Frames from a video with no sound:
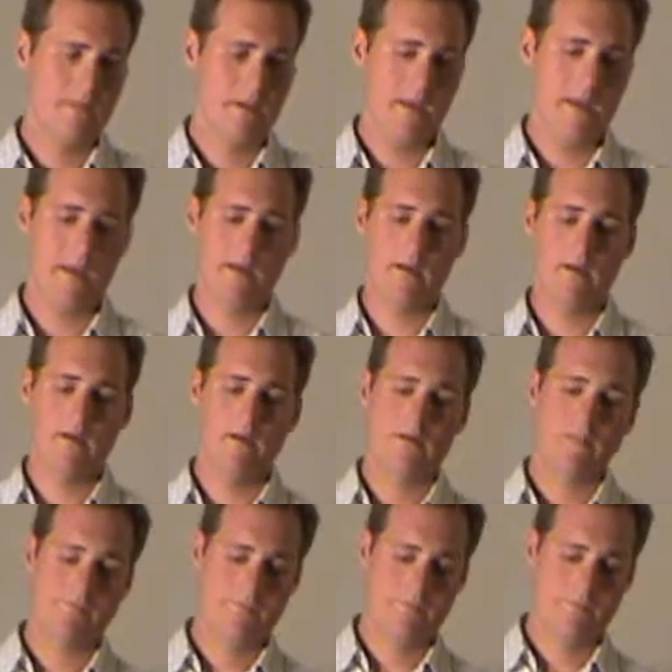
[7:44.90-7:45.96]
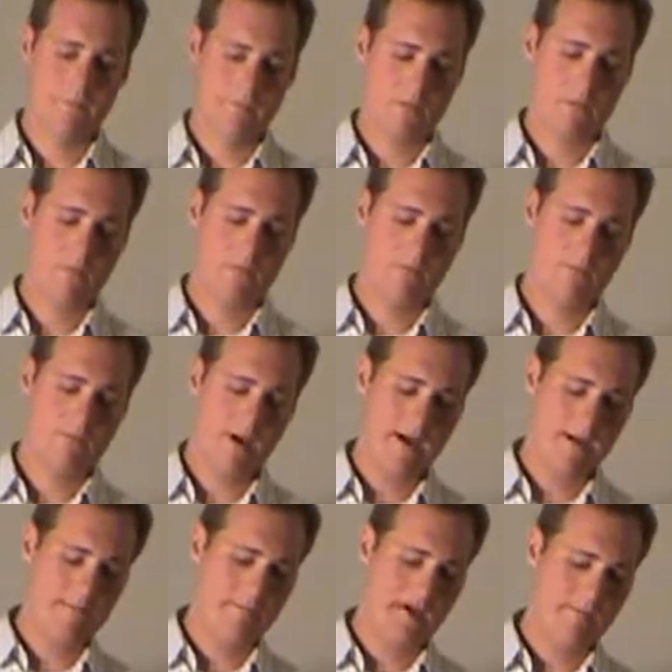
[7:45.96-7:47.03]
And
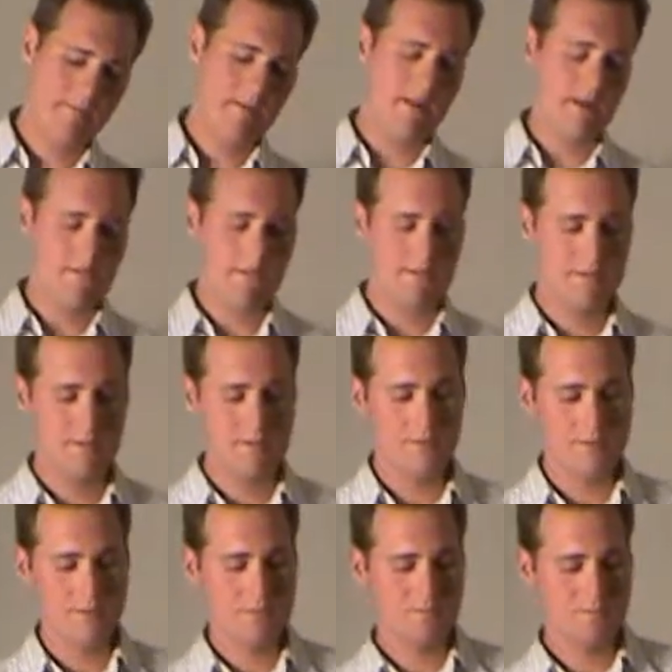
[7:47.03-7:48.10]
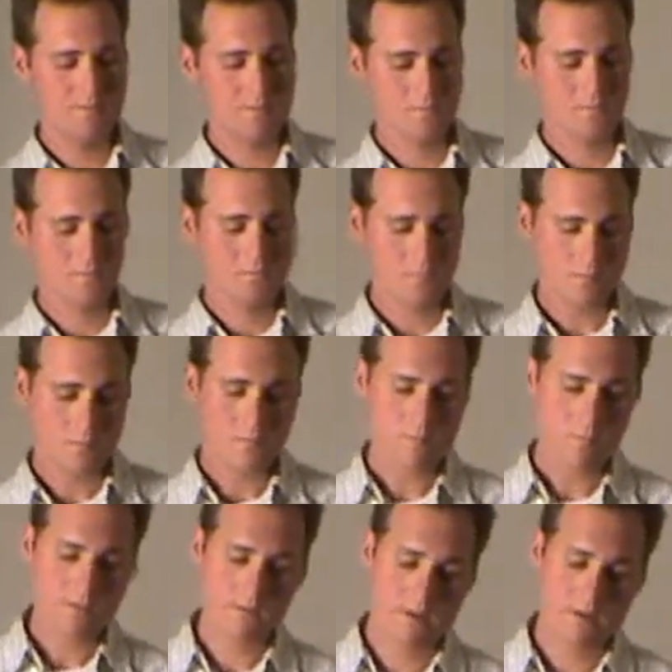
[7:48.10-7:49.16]
by being able to
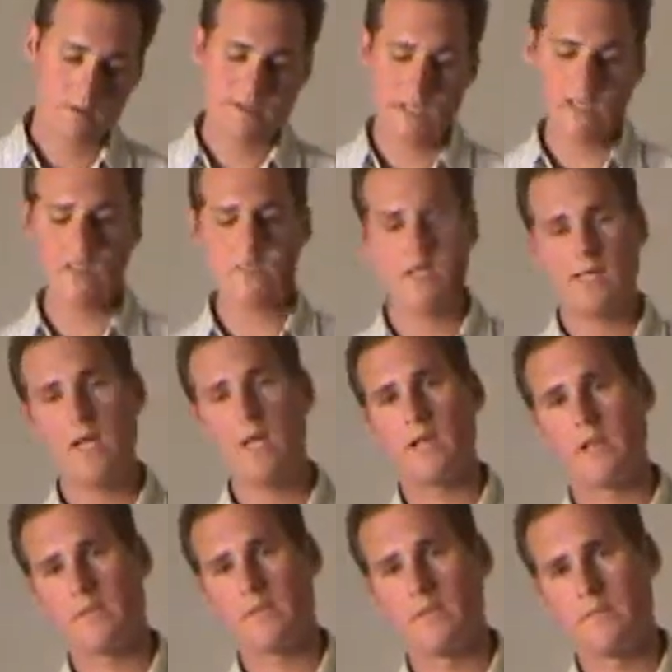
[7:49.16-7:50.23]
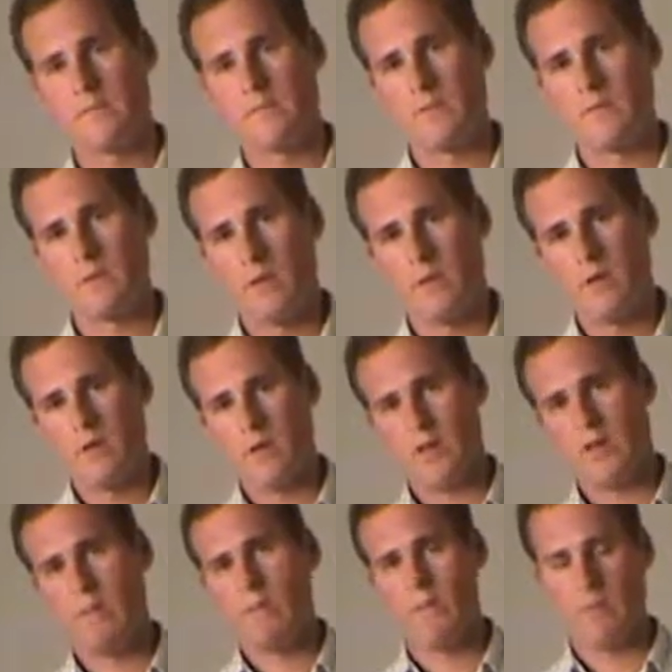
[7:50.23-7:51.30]
sell a stadium,
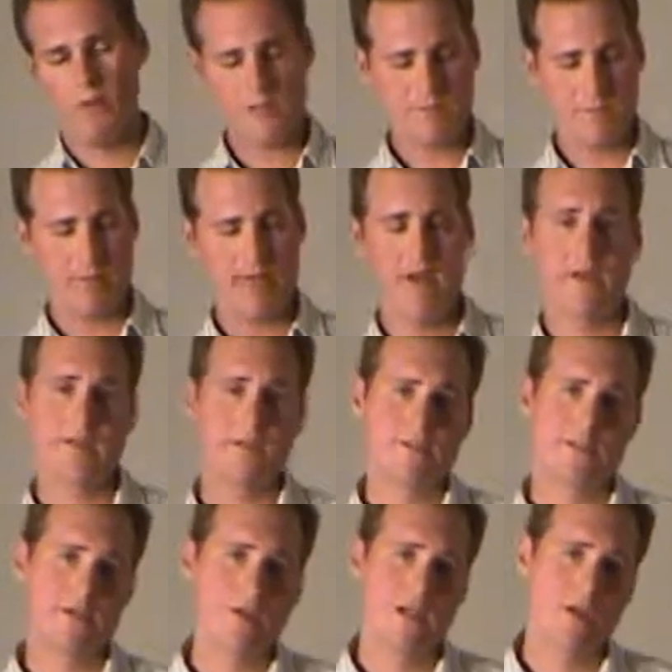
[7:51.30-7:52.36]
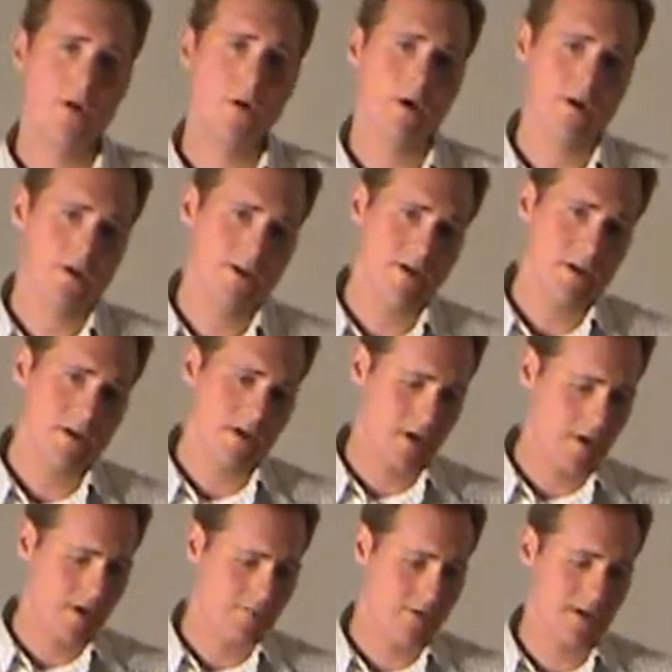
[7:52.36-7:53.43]
the multiple areas, you're going to lower construction
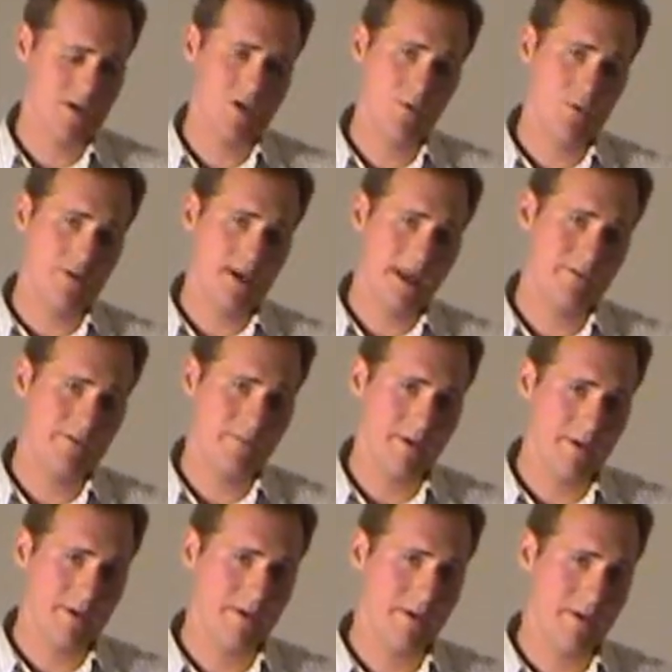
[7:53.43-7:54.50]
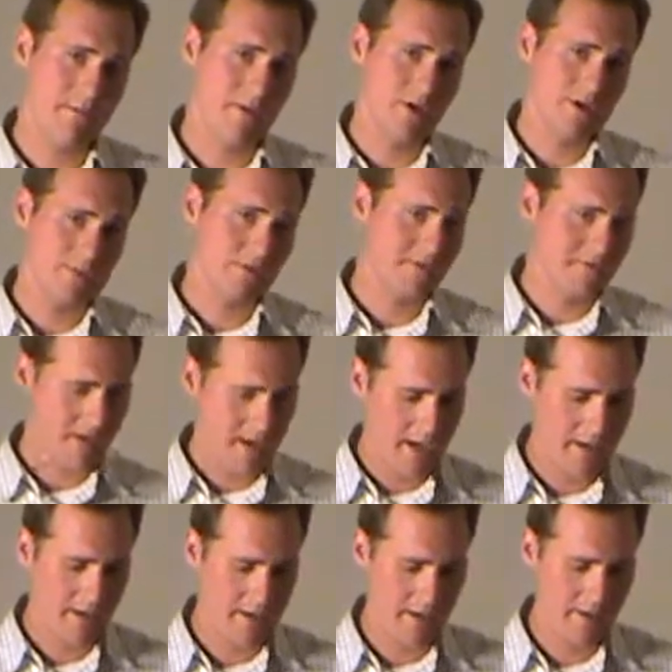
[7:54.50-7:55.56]
costs, because you wouldn't have to build that multiple event
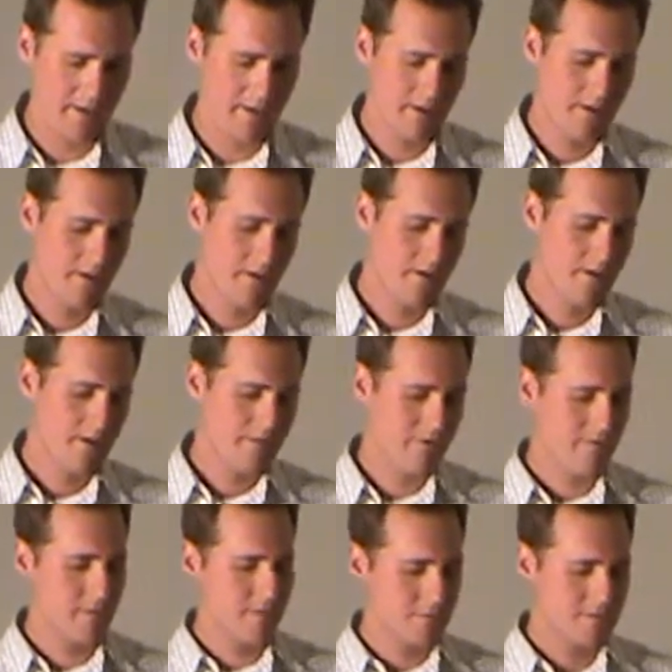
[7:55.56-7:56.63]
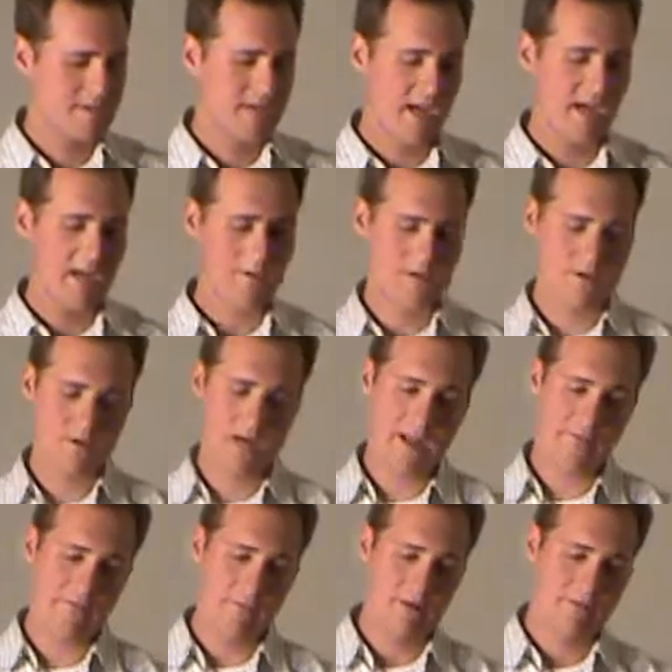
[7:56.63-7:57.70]
area for both stadiums. You're going to
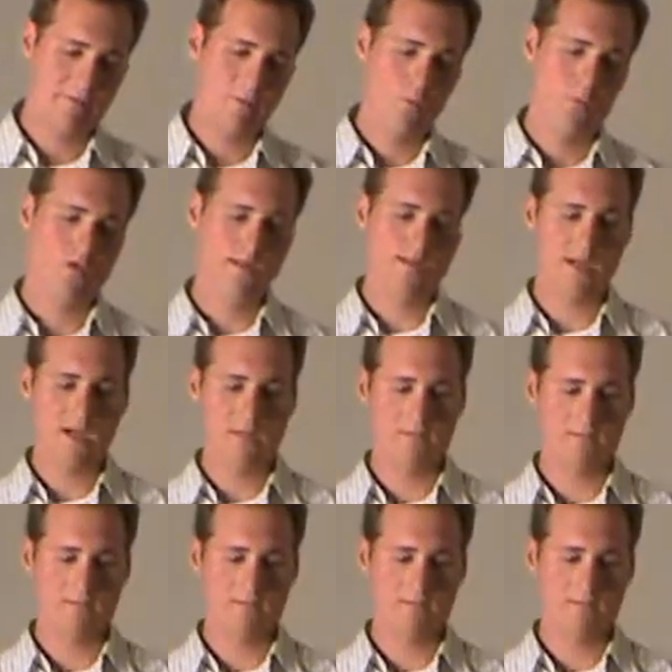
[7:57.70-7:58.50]
have to build it for one stadium.